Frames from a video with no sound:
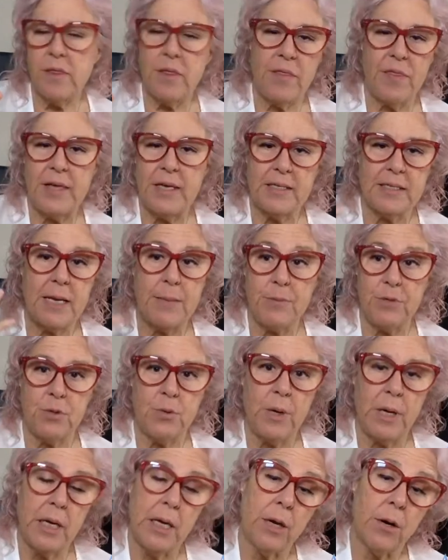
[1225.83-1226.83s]
the things I'm
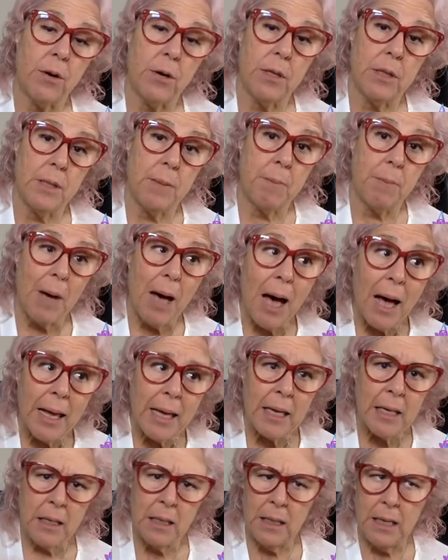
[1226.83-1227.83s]
doing here in the
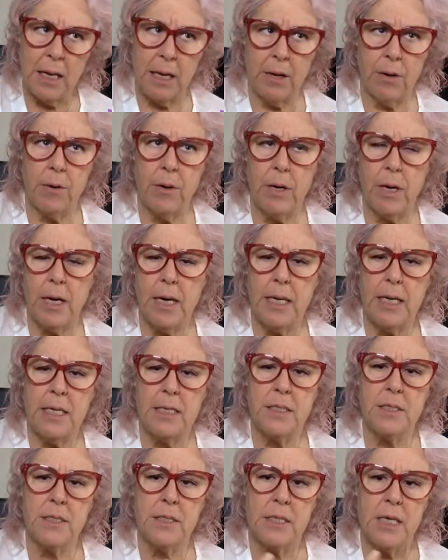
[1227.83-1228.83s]
Mayan area
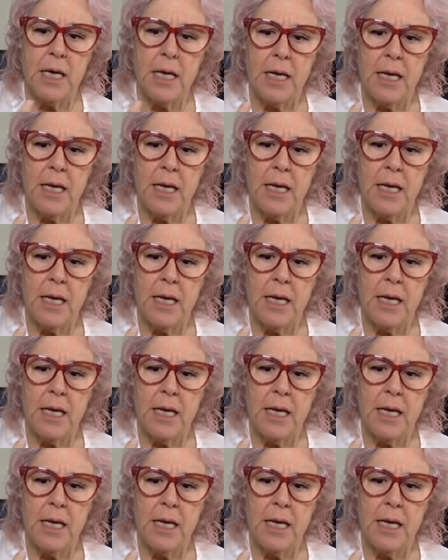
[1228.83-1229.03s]
is